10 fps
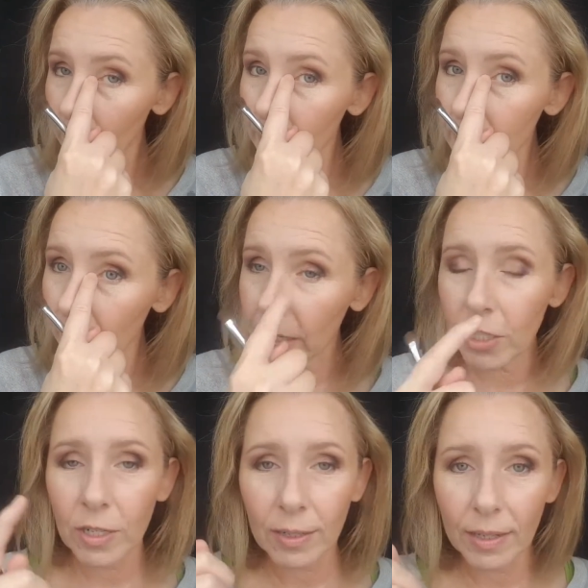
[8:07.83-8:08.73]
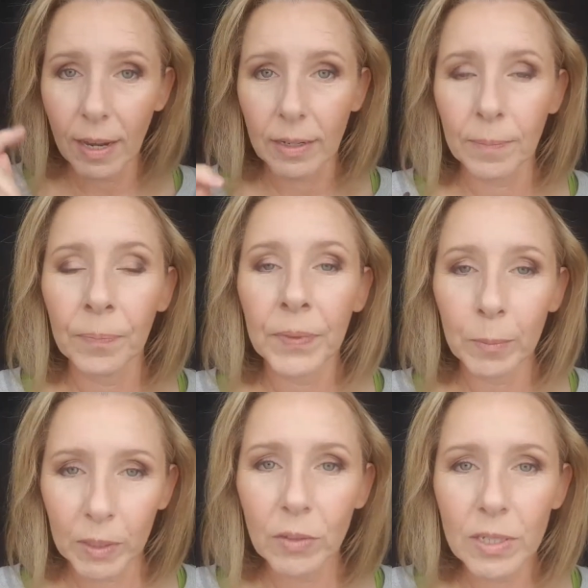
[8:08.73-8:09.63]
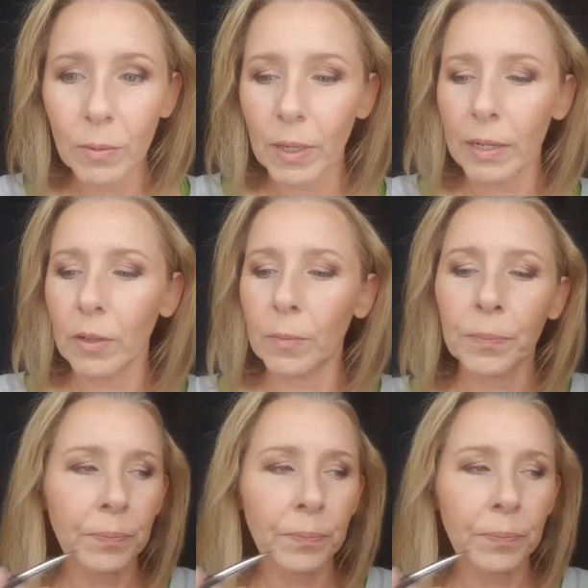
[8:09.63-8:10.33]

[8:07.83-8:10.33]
untouched yet, but you'll see what I do.